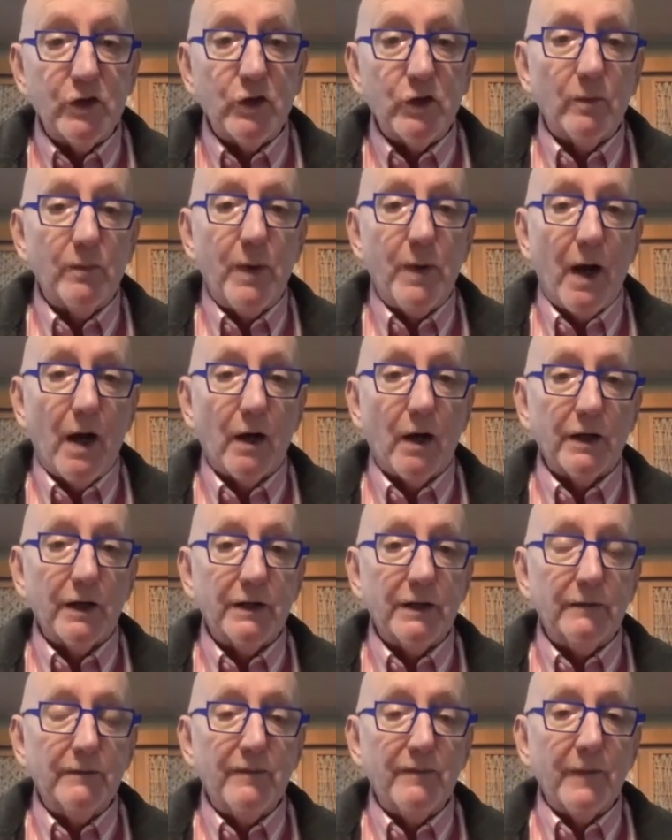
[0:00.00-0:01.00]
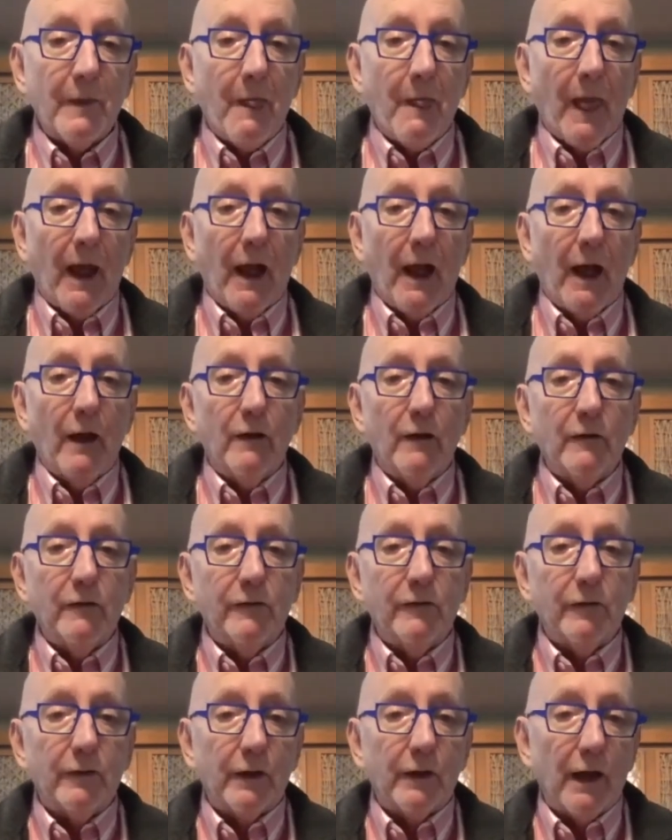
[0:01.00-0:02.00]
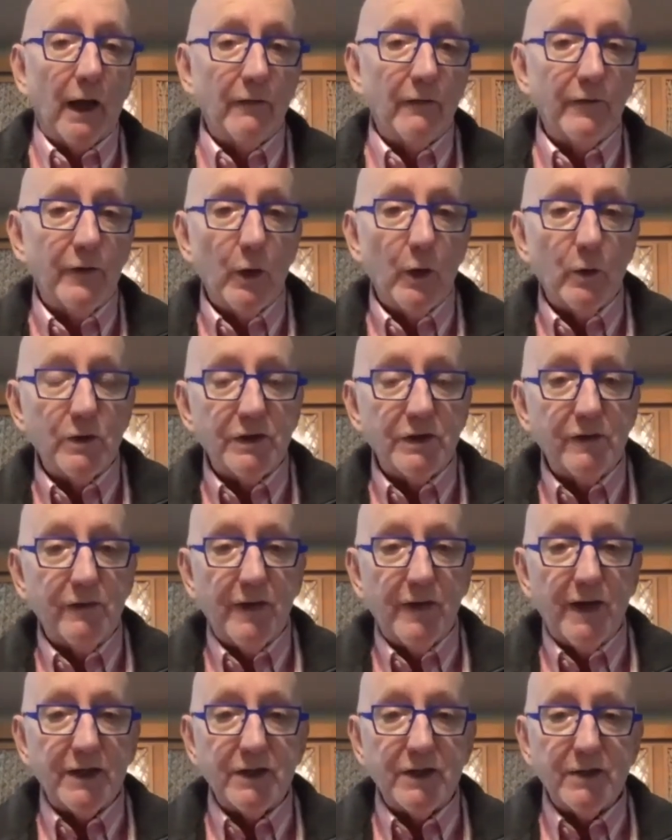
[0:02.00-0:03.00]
part of those events.